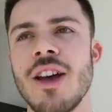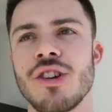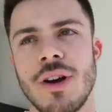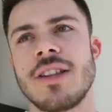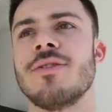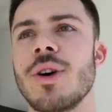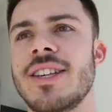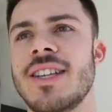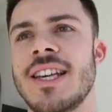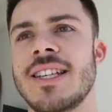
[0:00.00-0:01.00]
trans
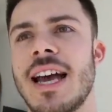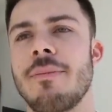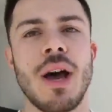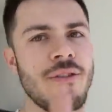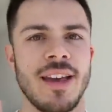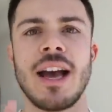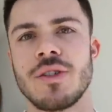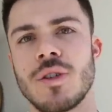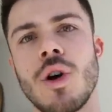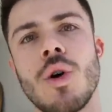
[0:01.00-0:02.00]
voices and put everything
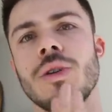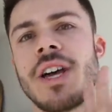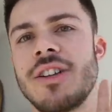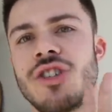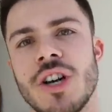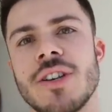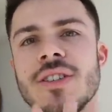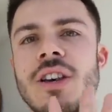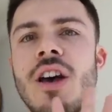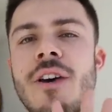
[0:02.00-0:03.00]
else on hold and just